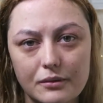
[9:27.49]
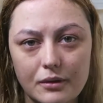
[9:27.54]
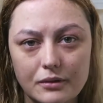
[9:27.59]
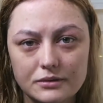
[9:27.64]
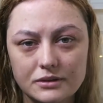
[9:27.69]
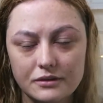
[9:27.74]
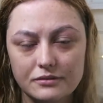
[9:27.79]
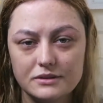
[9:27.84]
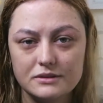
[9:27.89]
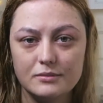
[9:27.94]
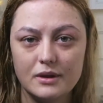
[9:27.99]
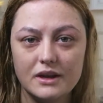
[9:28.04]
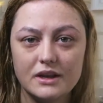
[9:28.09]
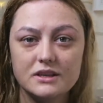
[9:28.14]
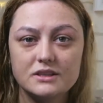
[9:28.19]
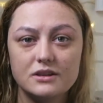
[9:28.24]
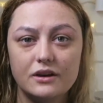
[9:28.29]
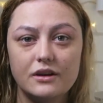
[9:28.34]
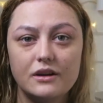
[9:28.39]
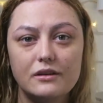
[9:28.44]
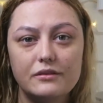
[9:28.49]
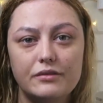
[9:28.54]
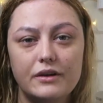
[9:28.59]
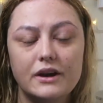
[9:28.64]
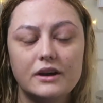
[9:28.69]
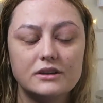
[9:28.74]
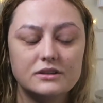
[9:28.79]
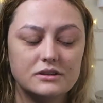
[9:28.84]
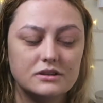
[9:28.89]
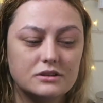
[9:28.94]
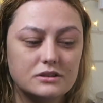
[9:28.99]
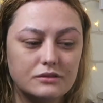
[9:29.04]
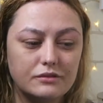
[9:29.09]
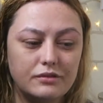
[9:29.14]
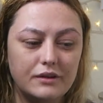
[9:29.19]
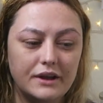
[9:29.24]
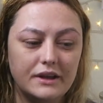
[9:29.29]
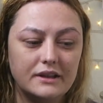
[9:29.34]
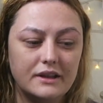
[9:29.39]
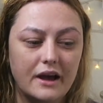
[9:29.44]
it won't have as many side effects and
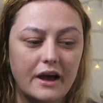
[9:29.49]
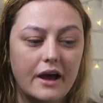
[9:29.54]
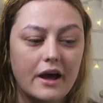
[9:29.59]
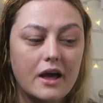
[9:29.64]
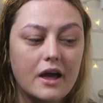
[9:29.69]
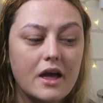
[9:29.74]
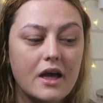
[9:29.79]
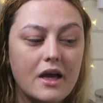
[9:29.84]
stuff like that.